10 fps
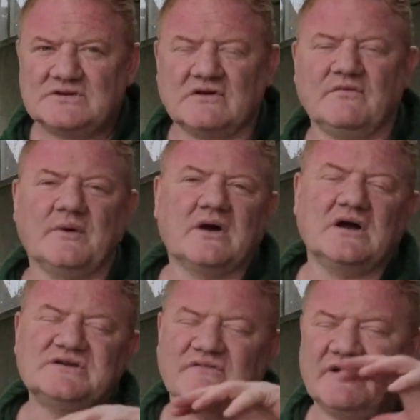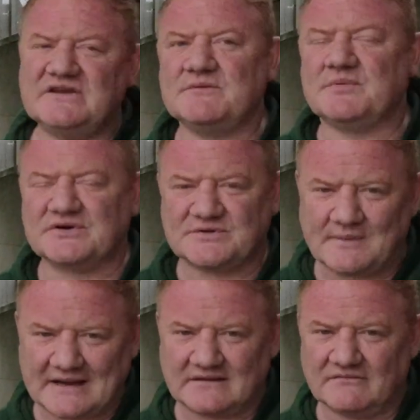So from a conservation
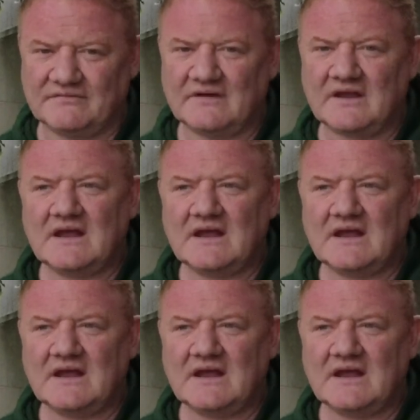perspective,